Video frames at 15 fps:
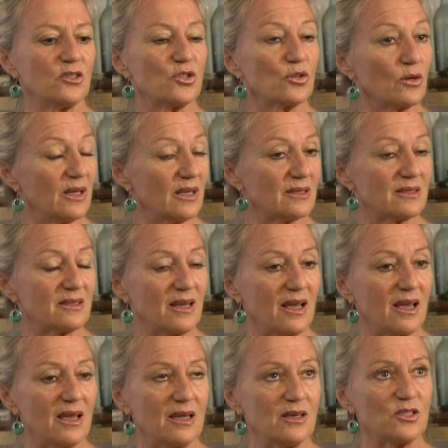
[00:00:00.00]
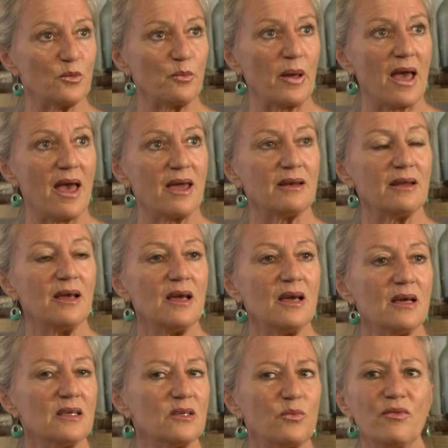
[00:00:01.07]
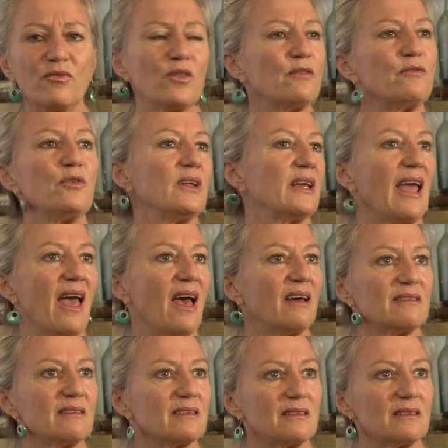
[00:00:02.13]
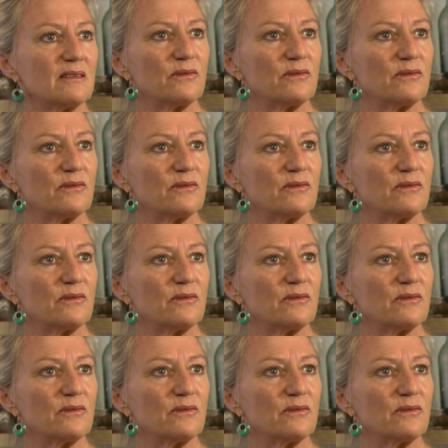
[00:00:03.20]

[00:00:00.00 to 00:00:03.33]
uh, Julius Dare in Japan. We've got the full account,